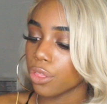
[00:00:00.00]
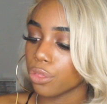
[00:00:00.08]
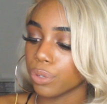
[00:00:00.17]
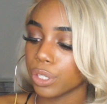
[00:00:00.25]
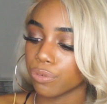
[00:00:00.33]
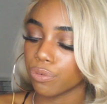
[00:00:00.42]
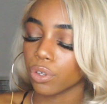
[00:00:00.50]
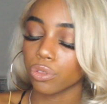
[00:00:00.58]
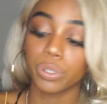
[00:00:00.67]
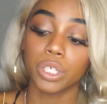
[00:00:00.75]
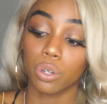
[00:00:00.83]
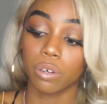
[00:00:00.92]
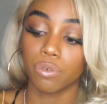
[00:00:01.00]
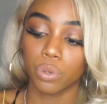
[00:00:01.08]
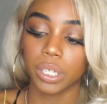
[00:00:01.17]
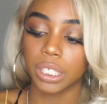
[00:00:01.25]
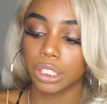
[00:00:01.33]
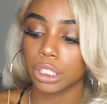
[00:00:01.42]
3 or
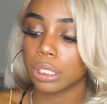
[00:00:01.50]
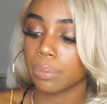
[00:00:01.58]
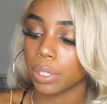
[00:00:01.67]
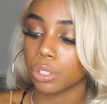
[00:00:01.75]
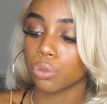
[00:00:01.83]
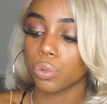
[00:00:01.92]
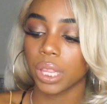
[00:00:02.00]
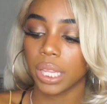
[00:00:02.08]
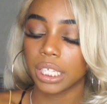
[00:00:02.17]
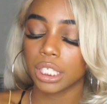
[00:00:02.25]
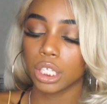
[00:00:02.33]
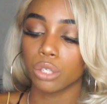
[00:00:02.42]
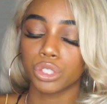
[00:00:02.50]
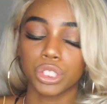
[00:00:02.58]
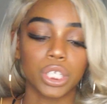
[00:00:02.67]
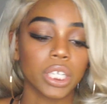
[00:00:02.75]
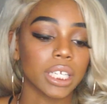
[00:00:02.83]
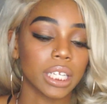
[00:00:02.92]
4 inches bundle with lace
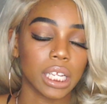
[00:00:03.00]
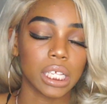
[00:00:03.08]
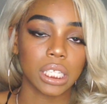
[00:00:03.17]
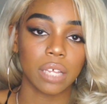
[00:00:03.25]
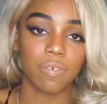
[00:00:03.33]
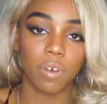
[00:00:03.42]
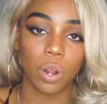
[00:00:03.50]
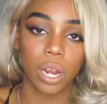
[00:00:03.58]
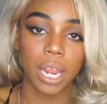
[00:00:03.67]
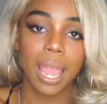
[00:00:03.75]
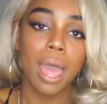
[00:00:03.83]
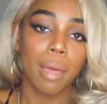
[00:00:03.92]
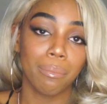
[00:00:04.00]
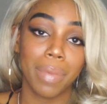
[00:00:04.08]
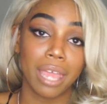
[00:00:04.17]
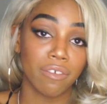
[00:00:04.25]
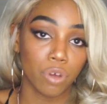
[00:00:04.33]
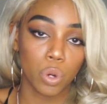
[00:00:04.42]
closure, and it is a
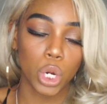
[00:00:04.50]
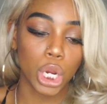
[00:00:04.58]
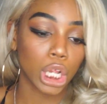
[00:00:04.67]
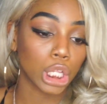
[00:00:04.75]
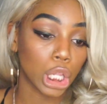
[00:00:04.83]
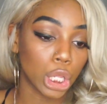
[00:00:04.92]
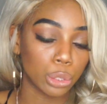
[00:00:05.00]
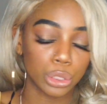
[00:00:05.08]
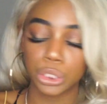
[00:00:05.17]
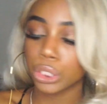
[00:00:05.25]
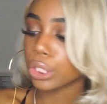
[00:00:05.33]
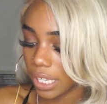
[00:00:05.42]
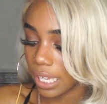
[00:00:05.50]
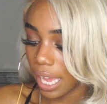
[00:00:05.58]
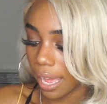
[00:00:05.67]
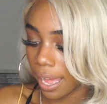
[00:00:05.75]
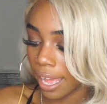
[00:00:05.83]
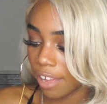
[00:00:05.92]
4x4 closure.
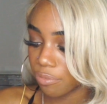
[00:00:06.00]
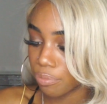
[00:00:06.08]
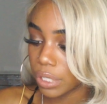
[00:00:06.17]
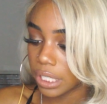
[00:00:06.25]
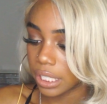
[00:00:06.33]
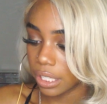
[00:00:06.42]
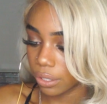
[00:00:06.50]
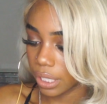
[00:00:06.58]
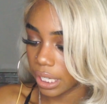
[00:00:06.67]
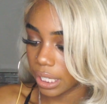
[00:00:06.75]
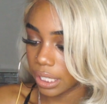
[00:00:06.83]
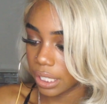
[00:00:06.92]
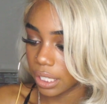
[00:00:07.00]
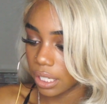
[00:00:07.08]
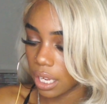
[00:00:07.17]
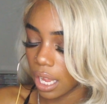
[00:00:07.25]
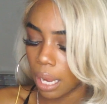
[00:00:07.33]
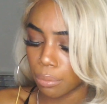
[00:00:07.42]
Yeah, I have Brazilian.
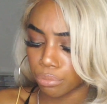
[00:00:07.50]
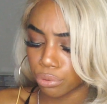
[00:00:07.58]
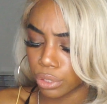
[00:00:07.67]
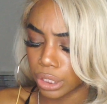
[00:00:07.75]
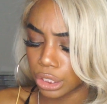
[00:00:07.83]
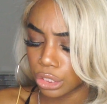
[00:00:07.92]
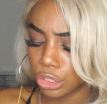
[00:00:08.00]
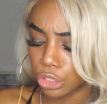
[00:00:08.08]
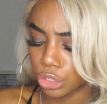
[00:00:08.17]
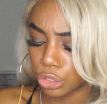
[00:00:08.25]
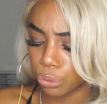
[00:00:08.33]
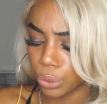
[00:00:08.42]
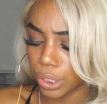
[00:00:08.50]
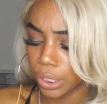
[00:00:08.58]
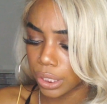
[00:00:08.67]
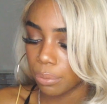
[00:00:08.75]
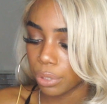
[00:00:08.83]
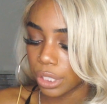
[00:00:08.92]
I'm pretty
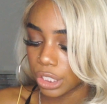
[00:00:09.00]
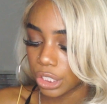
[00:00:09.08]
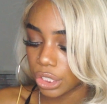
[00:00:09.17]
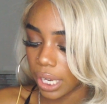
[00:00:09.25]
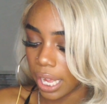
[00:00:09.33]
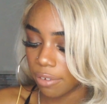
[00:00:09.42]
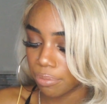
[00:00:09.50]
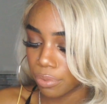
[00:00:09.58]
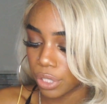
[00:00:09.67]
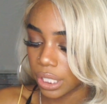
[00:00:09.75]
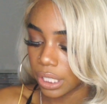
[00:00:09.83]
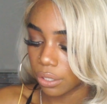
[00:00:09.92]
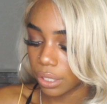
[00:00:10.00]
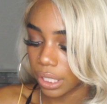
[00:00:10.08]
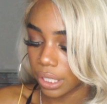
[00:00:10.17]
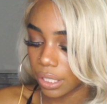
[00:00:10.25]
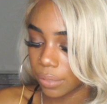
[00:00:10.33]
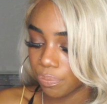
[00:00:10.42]
sure I have
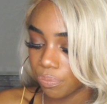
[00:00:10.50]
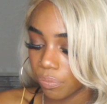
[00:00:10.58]
Brazilian.